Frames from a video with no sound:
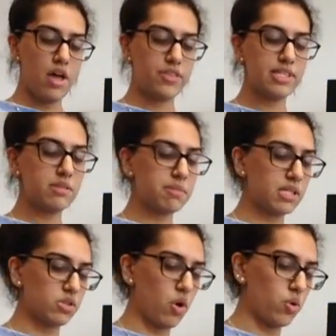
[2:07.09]
This
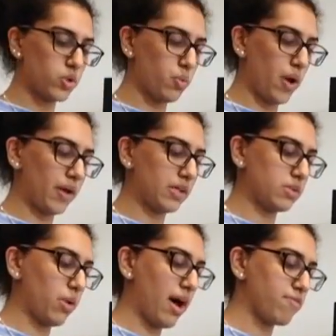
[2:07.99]
means older
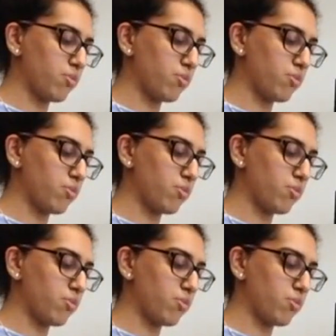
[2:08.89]
workers will have